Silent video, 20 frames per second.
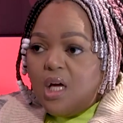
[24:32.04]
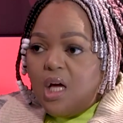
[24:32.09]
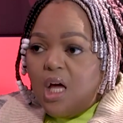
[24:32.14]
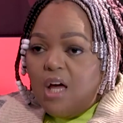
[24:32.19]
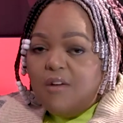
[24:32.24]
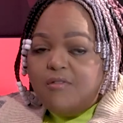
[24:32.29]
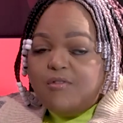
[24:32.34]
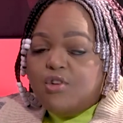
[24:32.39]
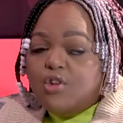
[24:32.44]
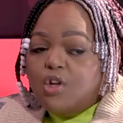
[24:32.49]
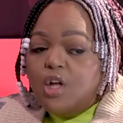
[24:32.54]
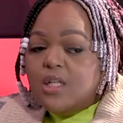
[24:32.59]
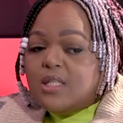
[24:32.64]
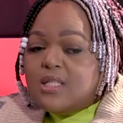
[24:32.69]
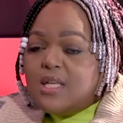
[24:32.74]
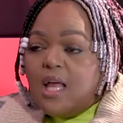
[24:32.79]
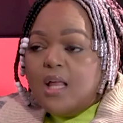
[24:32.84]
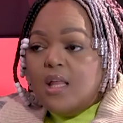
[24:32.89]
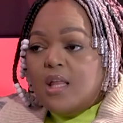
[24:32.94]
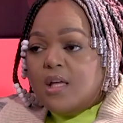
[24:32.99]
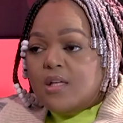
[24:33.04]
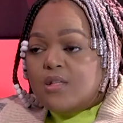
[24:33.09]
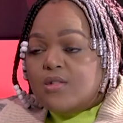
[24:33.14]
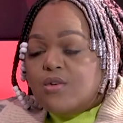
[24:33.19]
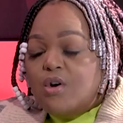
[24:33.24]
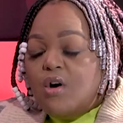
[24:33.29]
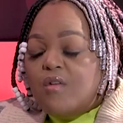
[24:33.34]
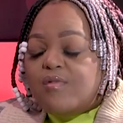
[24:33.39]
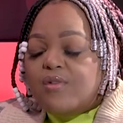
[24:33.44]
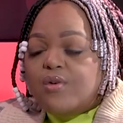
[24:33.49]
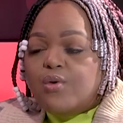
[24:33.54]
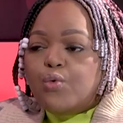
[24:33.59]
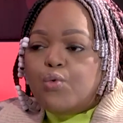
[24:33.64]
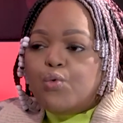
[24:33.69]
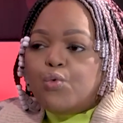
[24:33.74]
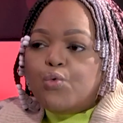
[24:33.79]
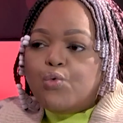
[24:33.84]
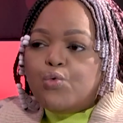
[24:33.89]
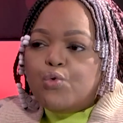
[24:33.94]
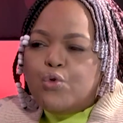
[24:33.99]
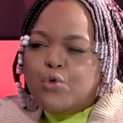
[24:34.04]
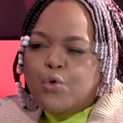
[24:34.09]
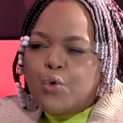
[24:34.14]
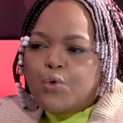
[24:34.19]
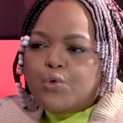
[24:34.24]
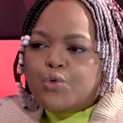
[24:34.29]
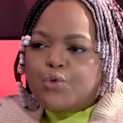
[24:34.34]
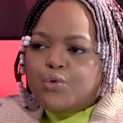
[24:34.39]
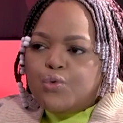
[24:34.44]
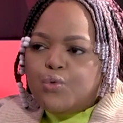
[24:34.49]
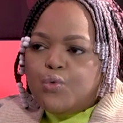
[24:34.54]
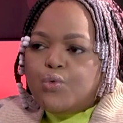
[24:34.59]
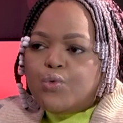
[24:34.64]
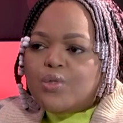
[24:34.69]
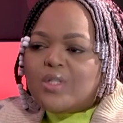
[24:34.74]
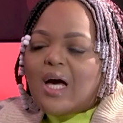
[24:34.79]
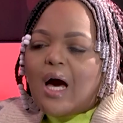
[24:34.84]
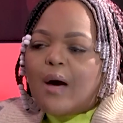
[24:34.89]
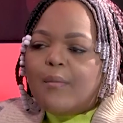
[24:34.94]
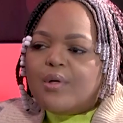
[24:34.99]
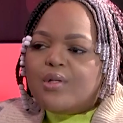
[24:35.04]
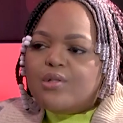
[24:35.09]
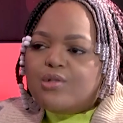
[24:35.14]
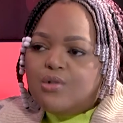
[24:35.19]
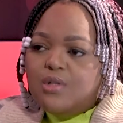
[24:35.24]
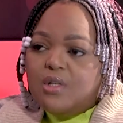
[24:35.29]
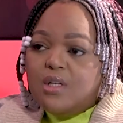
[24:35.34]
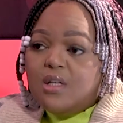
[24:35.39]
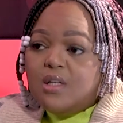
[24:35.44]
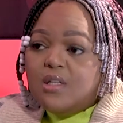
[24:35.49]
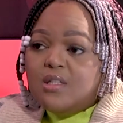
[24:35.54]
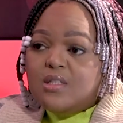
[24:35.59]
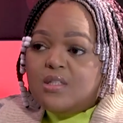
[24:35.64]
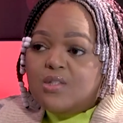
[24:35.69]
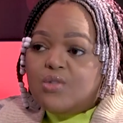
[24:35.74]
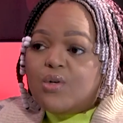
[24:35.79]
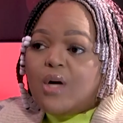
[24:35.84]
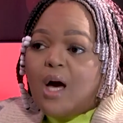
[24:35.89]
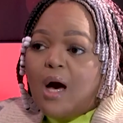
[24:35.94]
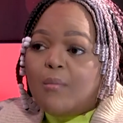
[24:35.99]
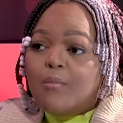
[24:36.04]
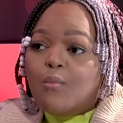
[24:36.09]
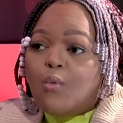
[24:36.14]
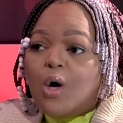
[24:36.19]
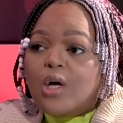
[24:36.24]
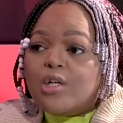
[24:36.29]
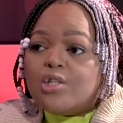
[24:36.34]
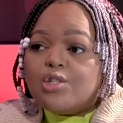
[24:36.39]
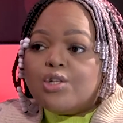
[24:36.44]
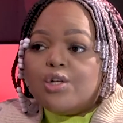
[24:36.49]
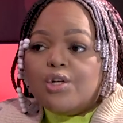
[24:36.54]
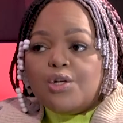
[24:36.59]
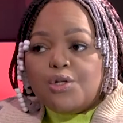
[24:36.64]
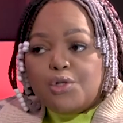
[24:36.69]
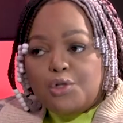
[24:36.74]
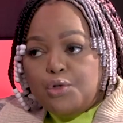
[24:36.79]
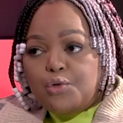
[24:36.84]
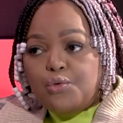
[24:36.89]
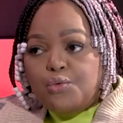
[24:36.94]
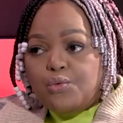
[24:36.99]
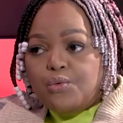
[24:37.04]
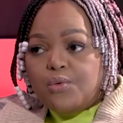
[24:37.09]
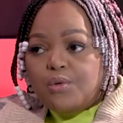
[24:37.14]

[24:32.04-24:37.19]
if you're not standing next to coffee, who knows you? Who's coming to your gigs to come watch you?